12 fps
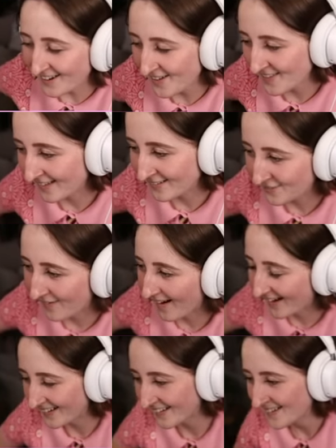That's
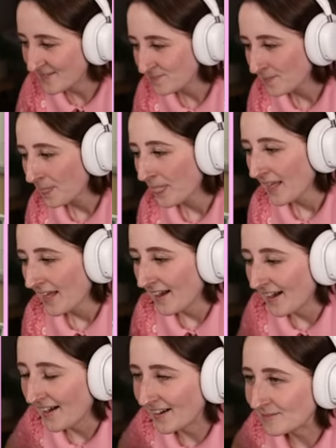fine.
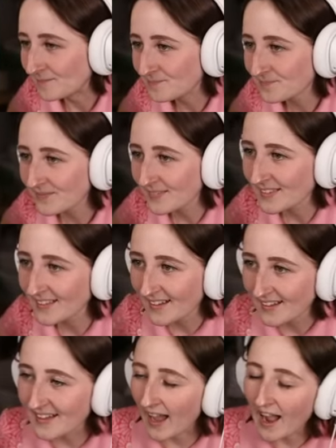Um,
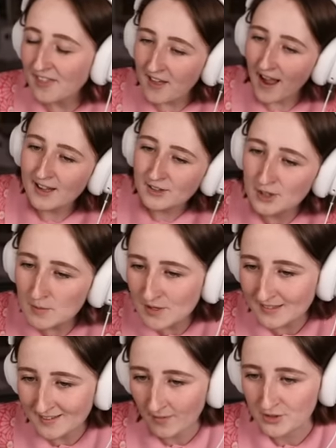yeah, I, I, assume you can
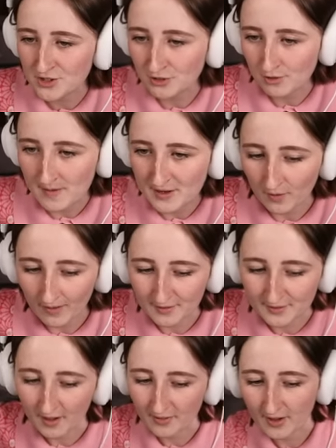sell the juice from Eco
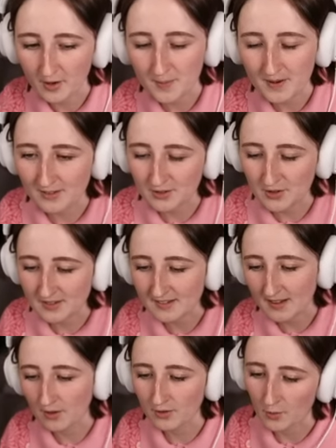Lifestyle though, because you can
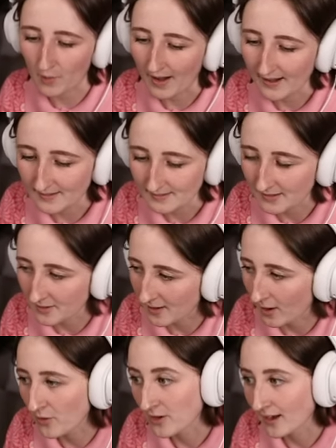sell the wine and then
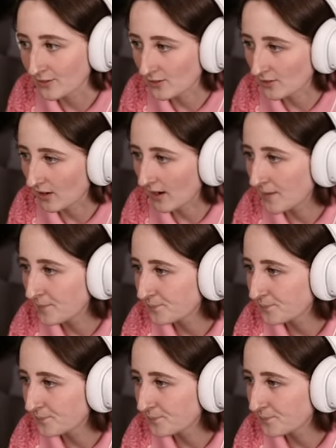or the nectar. Sorry.